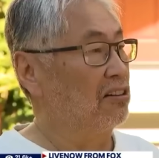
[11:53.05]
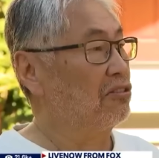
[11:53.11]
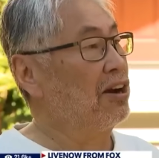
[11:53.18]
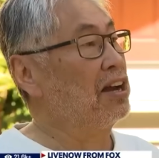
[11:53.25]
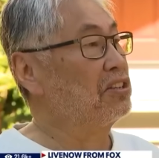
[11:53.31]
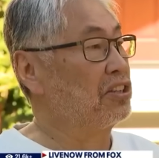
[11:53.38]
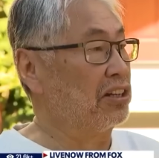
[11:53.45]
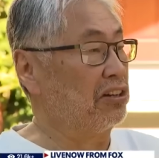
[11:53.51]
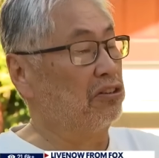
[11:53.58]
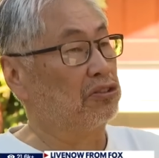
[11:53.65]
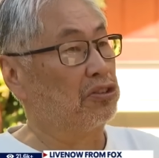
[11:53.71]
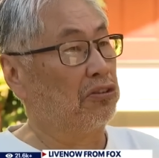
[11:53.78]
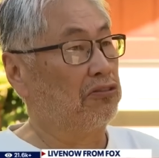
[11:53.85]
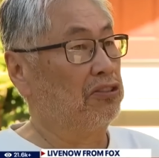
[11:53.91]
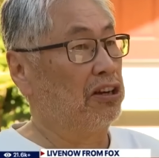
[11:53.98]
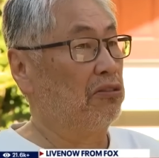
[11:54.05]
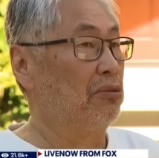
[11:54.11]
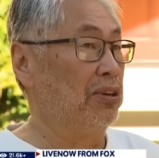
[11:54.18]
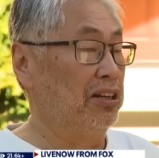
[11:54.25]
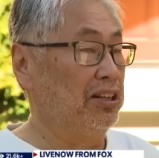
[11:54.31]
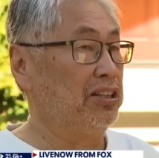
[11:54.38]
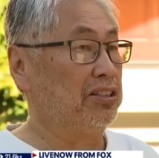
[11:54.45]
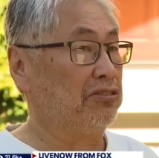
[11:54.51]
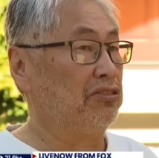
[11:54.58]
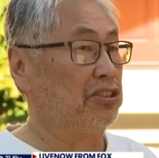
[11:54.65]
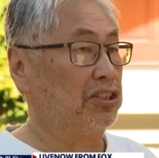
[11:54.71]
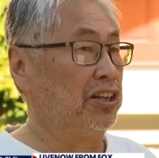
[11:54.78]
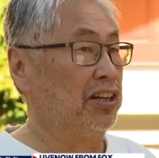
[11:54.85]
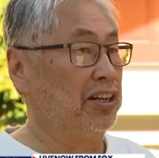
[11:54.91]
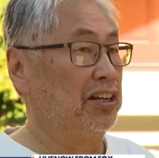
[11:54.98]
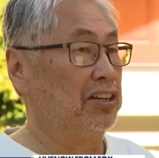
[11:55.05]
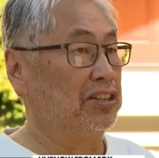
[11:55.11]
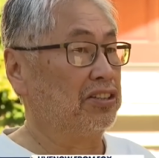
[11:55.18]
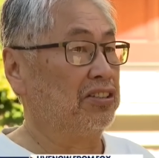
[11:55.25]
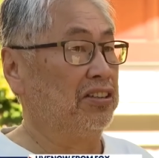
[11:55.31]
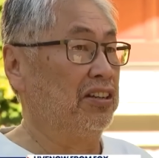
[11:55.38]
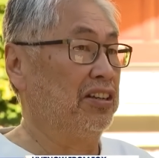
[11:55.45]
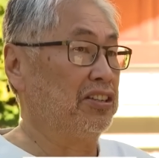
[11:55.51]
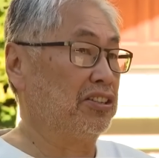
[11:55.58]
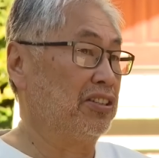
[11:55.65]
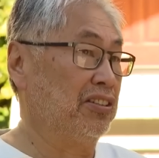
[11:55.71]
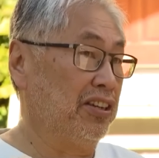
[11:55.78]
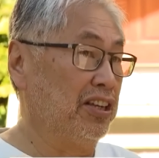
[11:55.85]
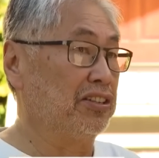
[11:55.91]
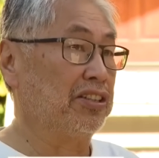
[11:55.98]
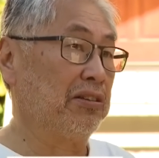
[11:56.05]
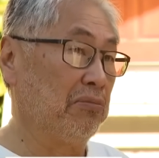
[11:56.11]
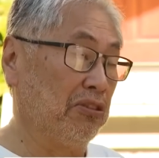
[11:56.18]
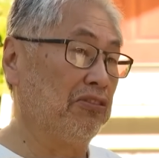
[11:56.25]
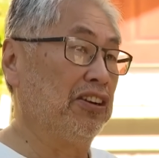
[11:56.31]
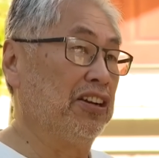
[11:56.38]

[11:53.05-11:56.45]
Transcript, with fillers: Our grandson goes over there when he's visiting us, and his kids come over